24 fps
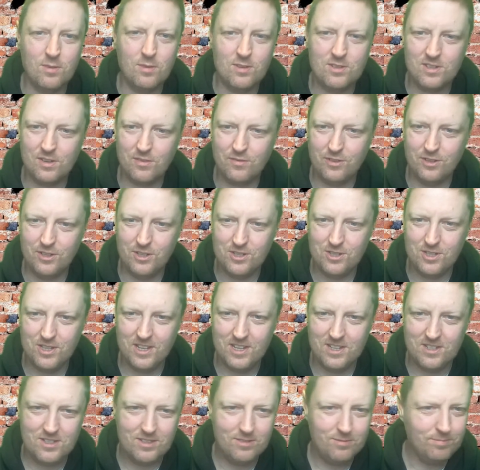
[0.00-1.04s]
once I finish
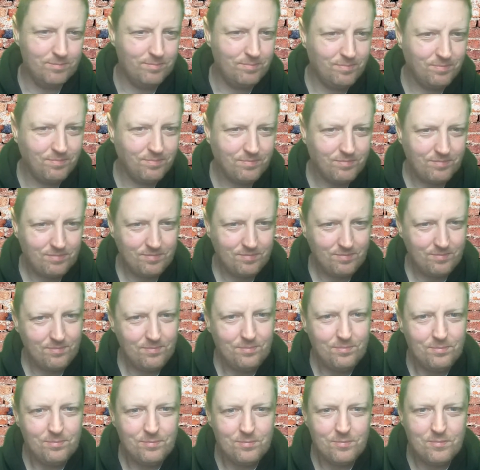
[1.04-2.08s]
this.
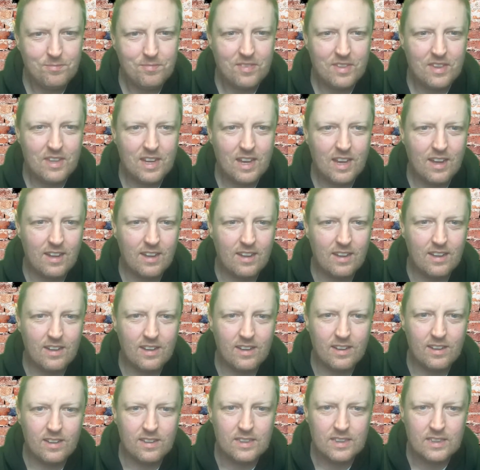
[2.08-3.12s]

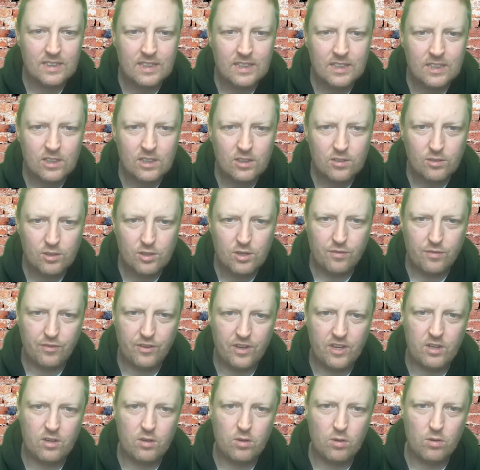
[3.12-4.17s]
Do you
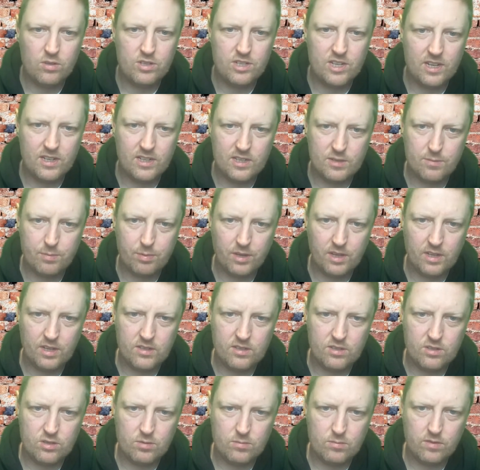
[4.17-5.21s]
think Coach Eddie is playing
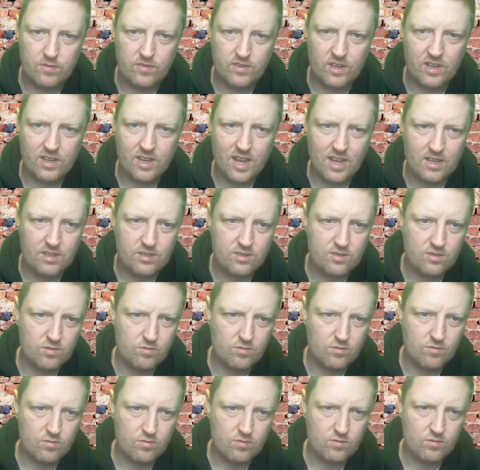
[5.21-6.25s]
some of the lads to
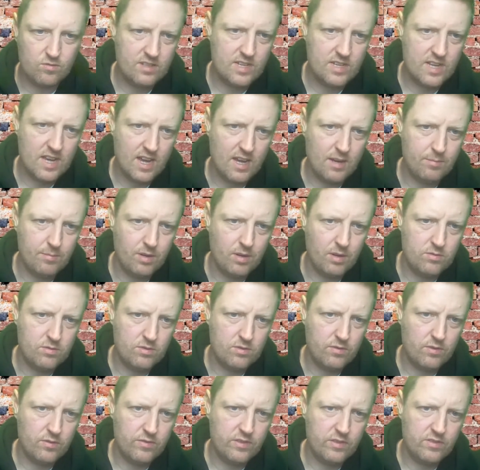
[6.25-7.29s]
raise the eyebrows
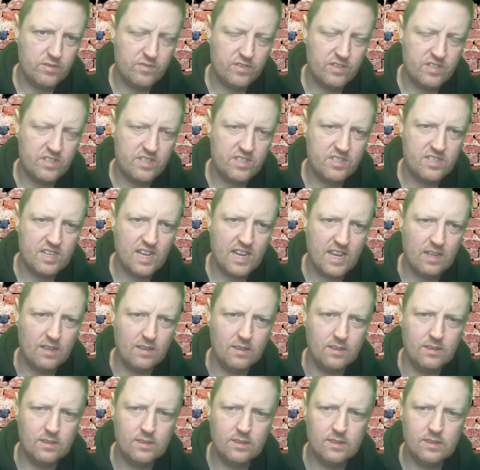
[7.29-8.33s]
of others for
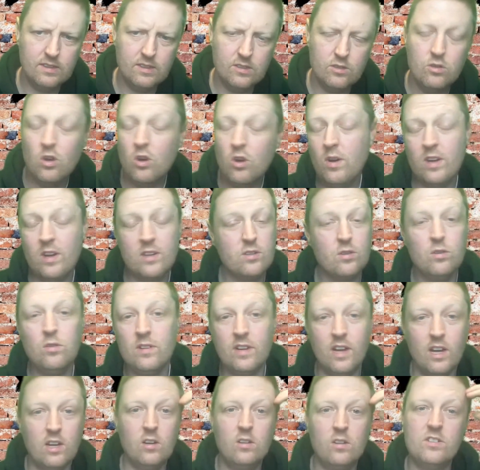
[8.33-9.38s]
sale? No, I don't.
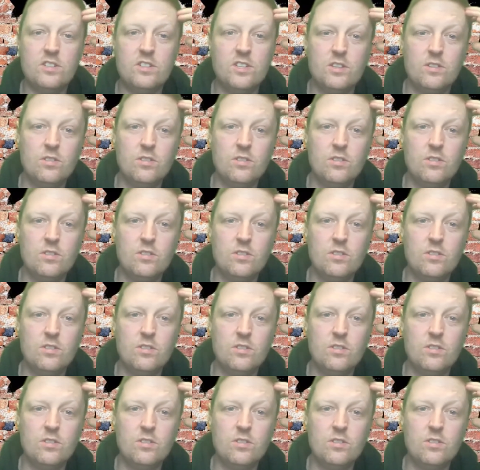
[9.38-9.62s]
I honestly